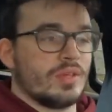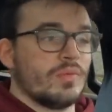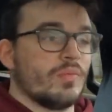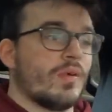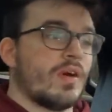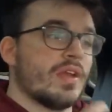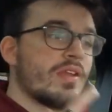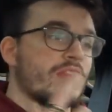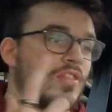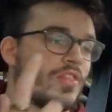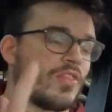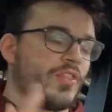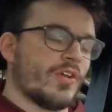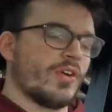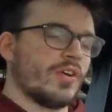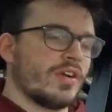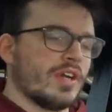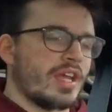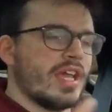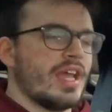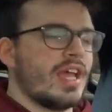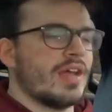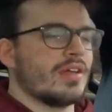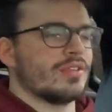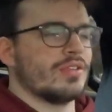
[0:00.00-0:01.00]

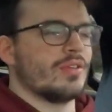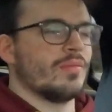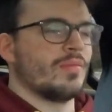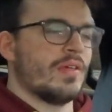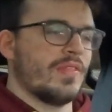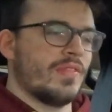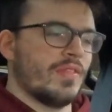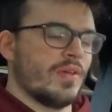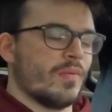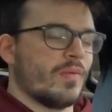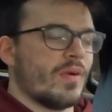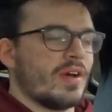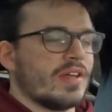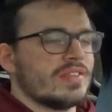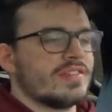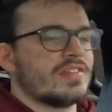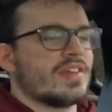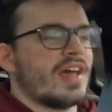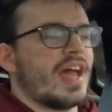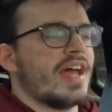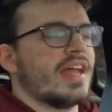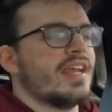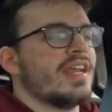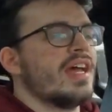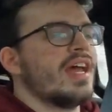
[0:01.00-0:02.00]
130 with the
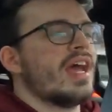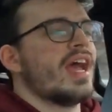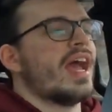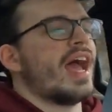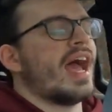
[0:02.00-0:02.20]
110,